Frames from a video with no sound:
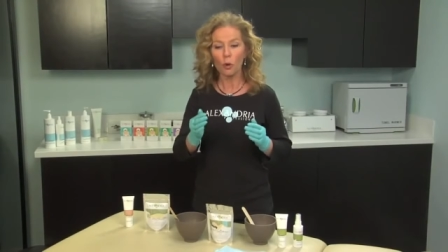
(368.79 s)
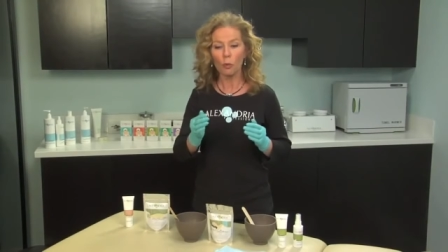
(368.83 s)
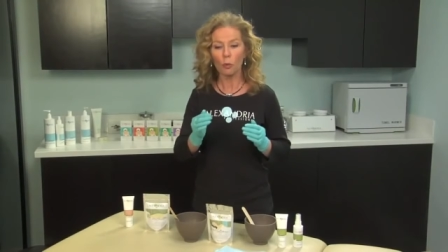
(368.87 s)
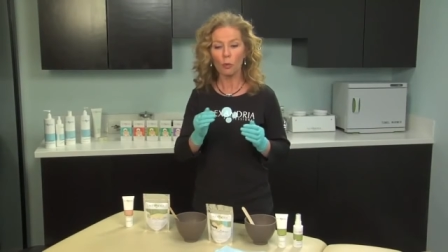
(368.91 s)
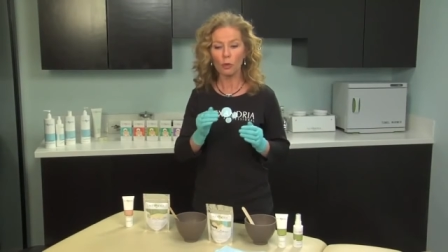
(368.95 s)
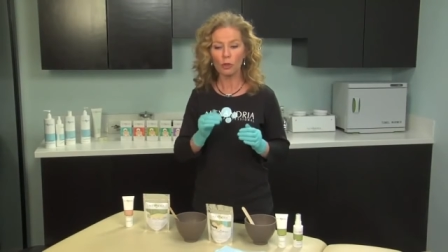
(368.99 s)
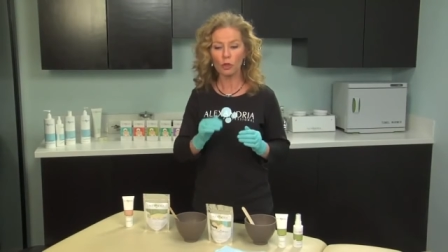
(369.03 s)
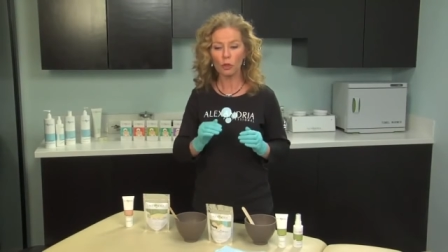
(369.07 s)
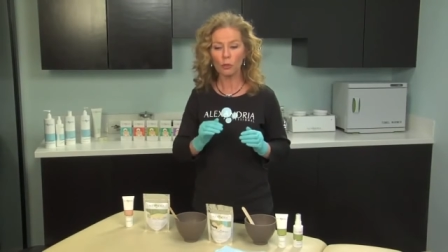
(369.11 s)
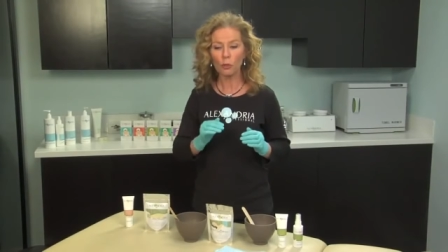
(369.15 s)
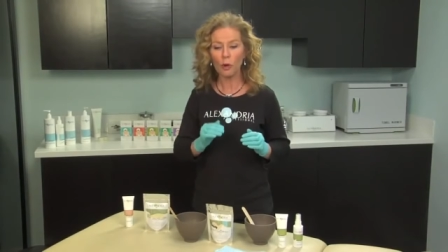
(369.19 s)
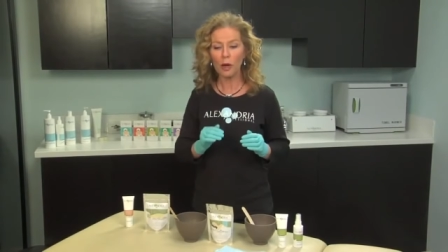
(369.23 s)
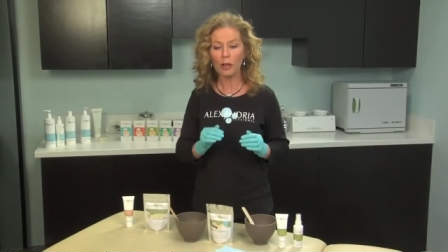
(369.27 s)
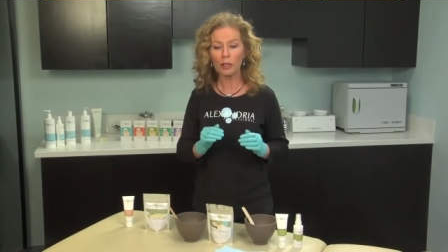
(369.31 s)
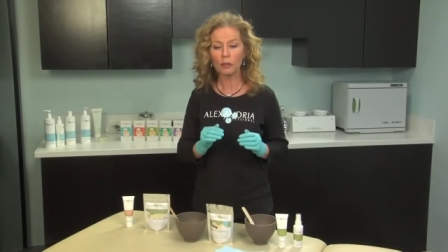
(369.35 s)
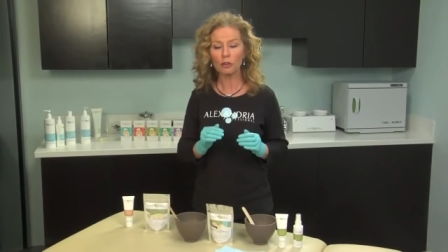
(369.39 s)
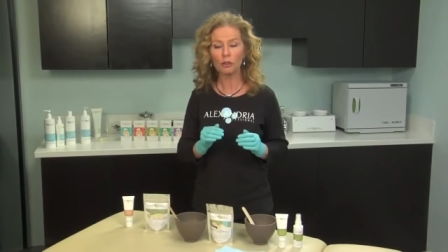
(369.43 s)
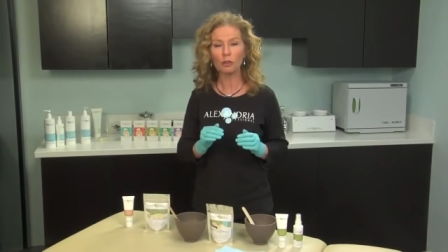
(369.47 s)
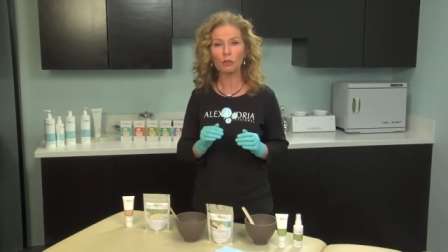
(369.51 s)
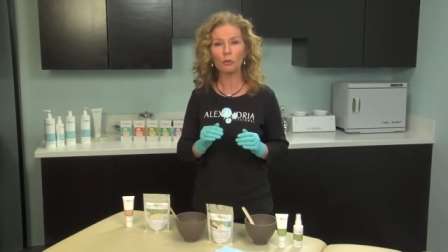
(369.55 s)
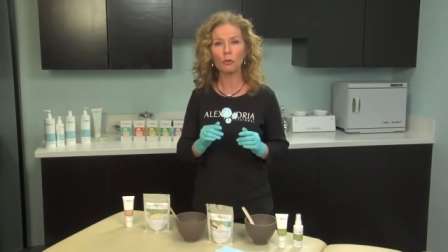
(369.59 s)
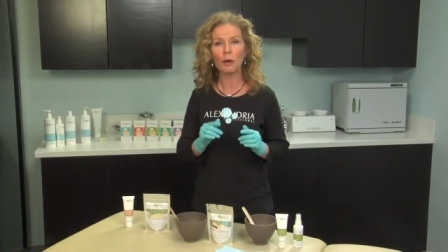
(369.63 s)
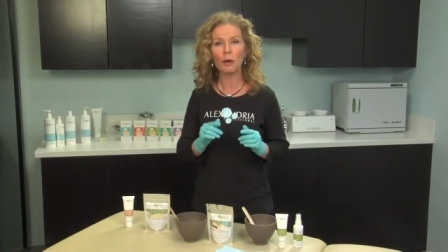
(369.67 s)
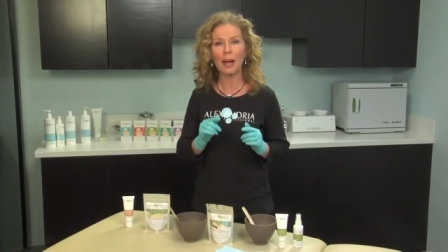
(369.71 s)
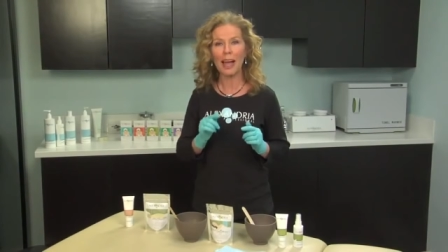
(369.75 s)
What you want to
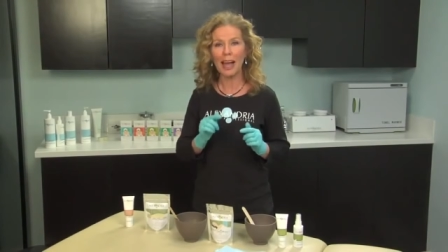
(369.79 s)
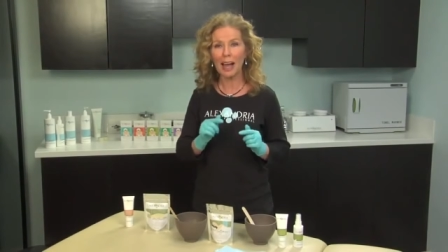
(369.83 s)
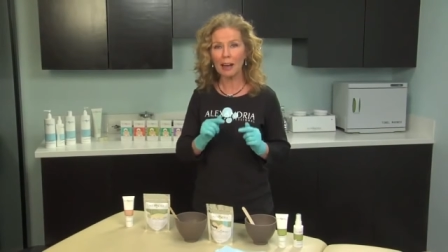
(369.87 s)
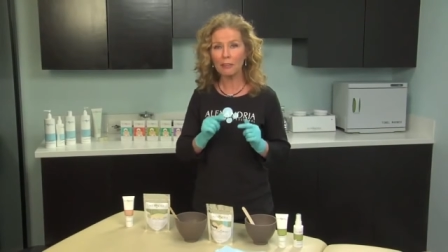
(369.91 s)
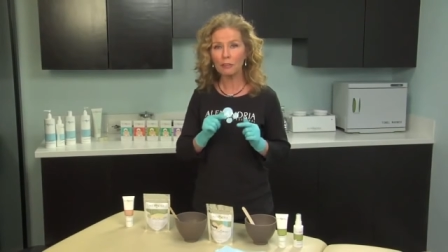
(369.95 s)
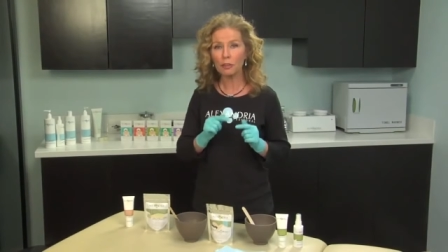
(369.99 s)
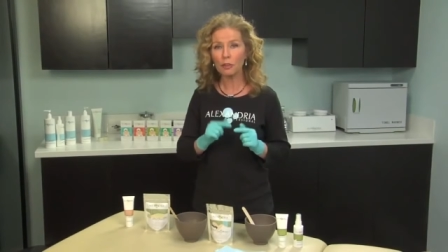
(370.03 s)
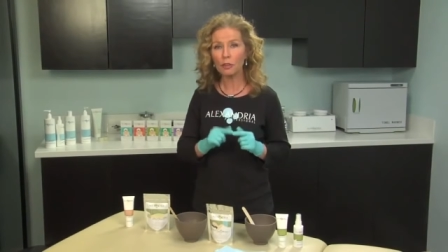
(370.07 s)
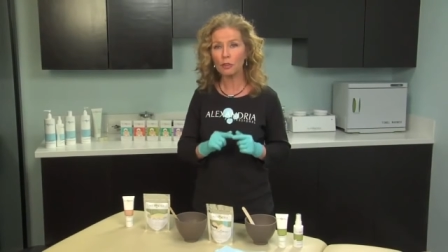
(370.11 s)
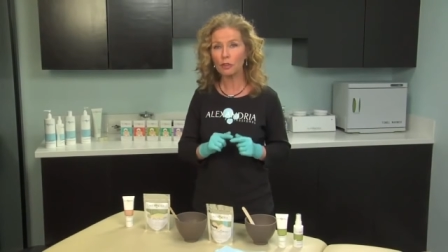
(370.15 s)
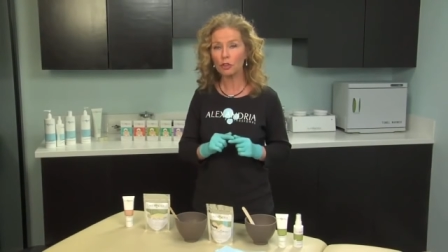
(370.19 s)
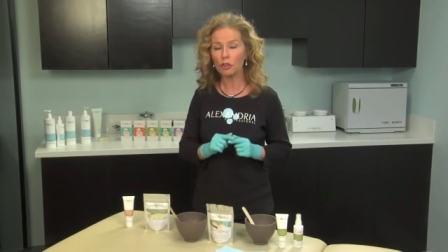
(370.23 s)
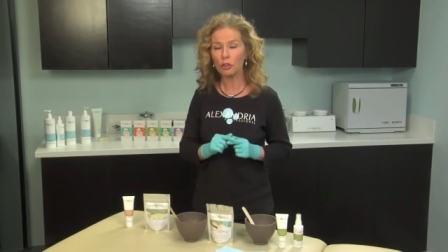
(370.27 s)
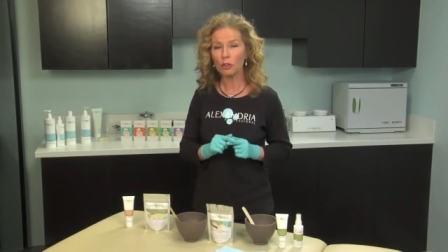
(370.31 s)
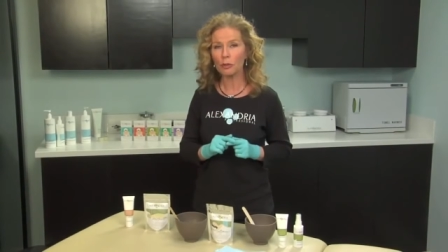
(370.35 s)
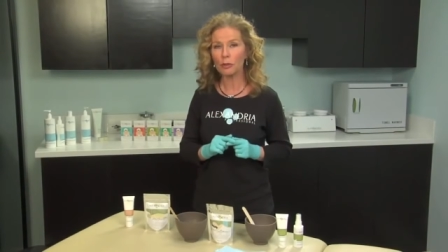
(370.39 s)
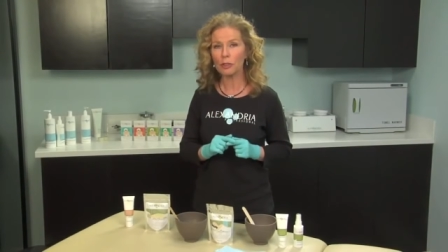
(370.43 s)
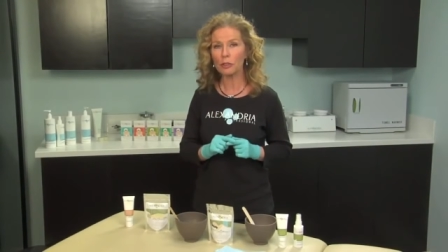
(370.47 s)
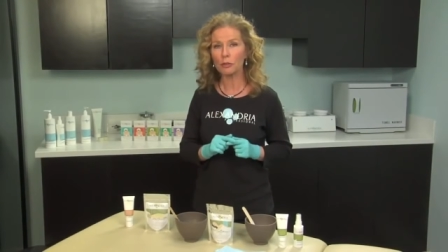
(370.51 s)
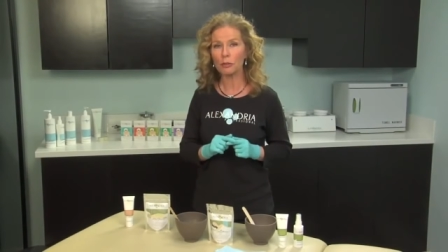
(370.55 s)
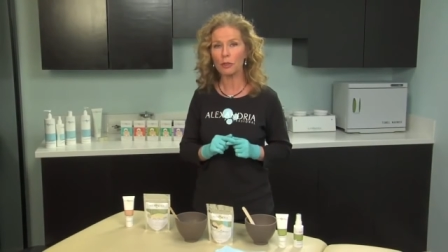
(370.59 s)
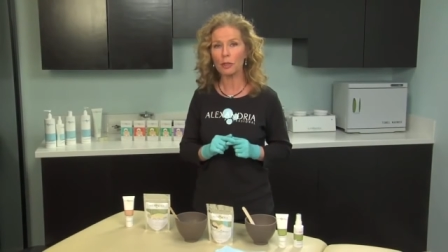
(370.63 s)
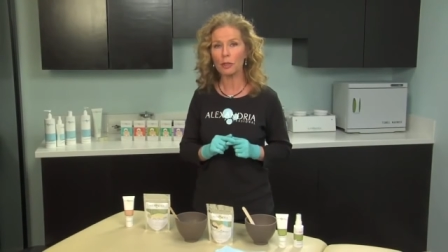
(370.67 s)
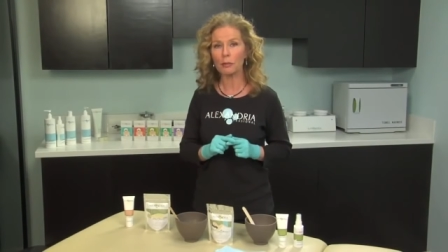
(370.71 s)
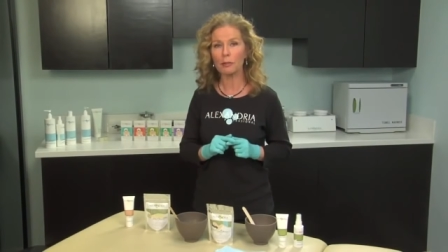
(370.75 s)
do after your
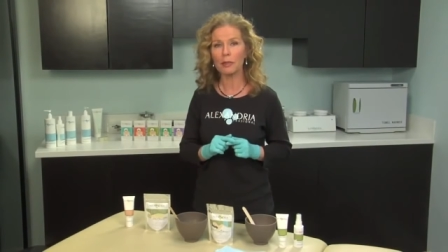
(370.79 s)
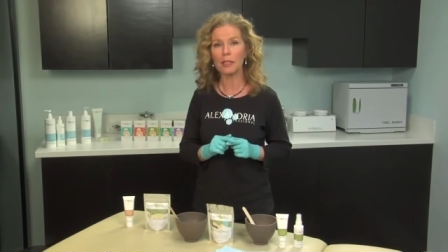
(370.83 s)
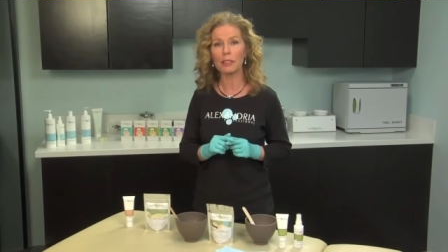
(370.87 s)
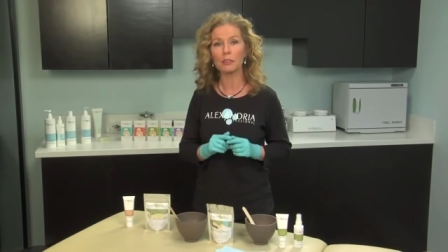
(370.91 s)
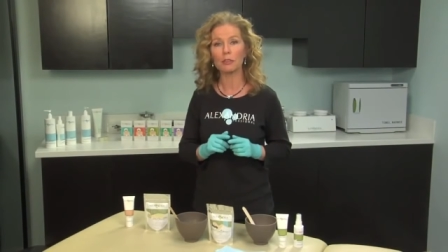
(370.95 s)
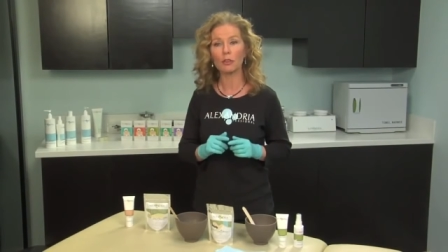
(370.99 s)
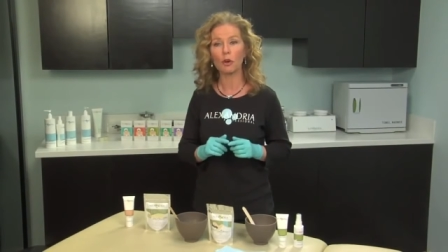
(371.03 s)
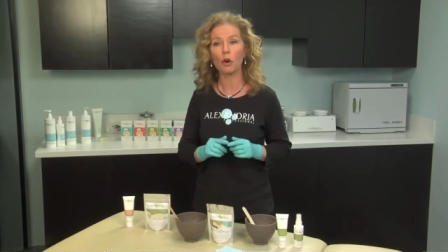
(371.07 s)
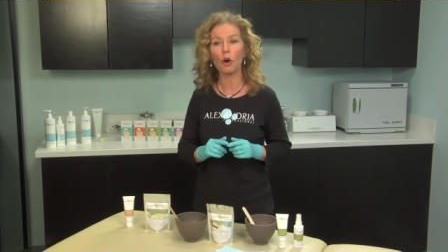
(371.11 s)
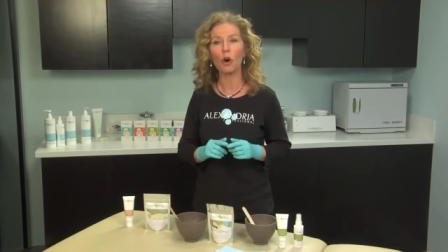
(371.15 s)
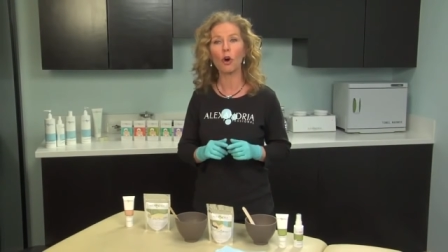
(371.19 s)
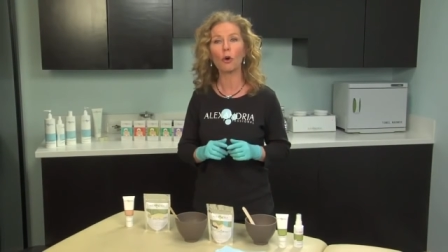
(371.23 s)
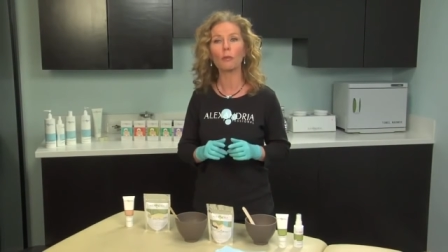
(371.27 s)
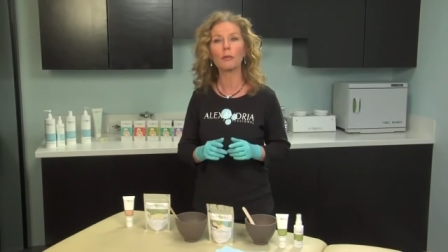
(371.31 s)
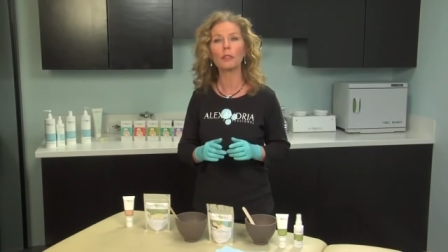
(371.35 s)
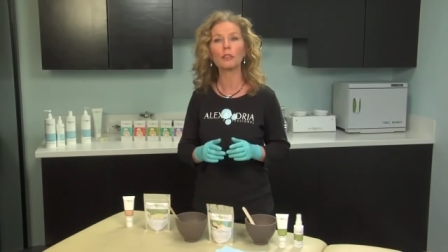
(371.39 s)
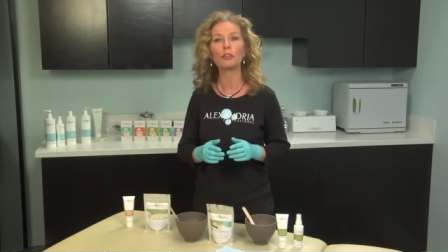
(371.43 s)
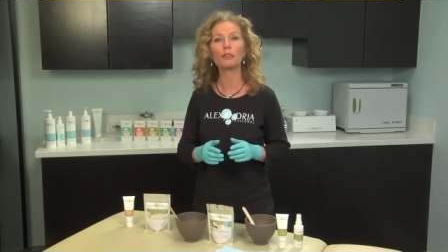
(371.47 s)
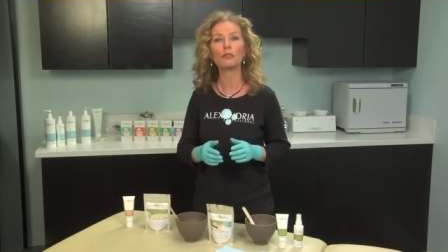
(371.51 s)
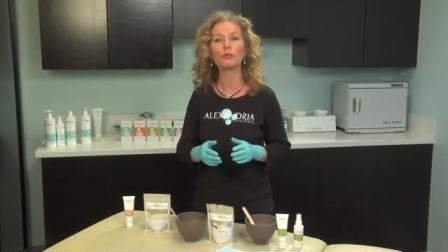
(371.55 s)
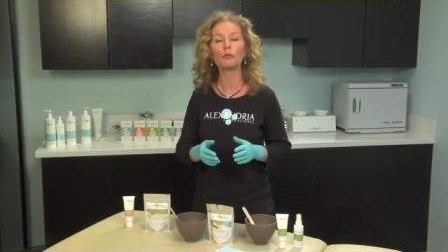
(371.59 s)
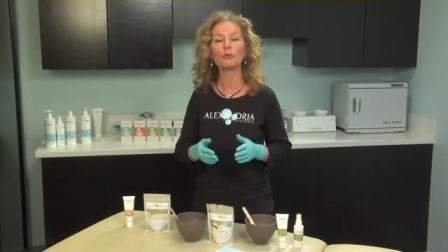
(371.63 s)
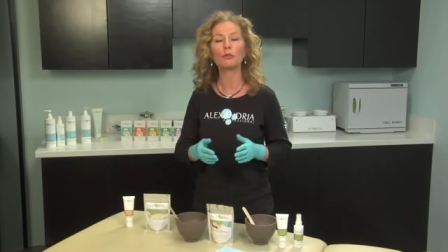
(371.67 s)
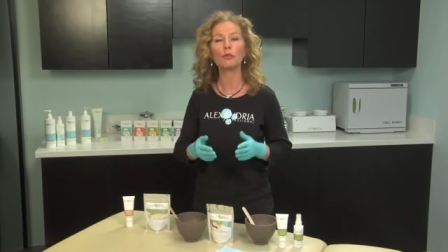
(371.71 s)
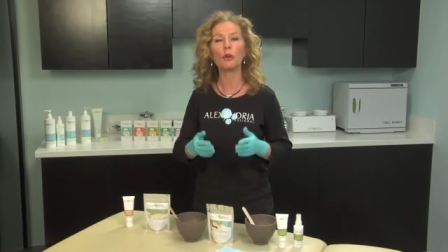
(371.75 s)
sugaring treatment is go home
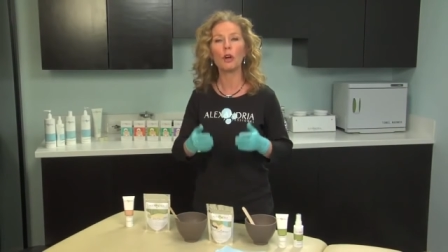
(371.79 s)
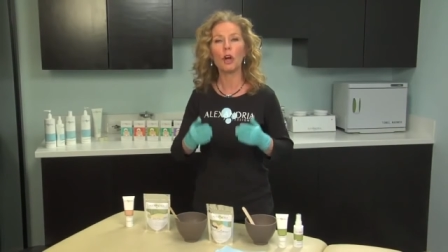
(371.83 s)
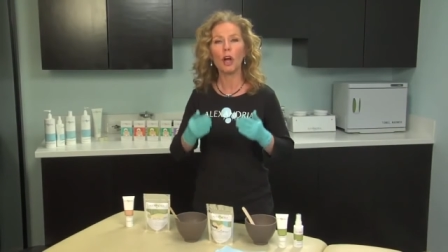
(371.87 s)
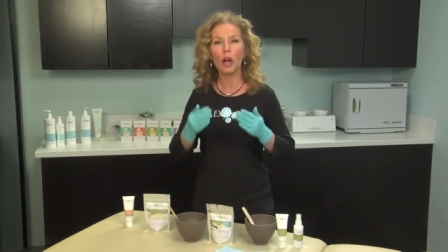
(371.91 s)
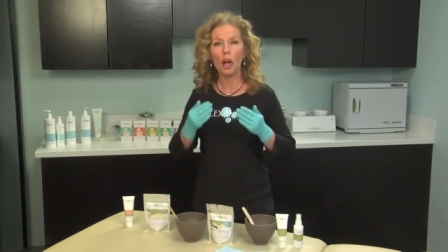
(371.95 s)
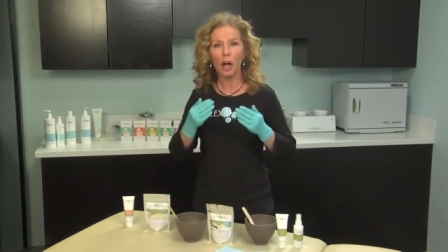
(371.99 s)
and do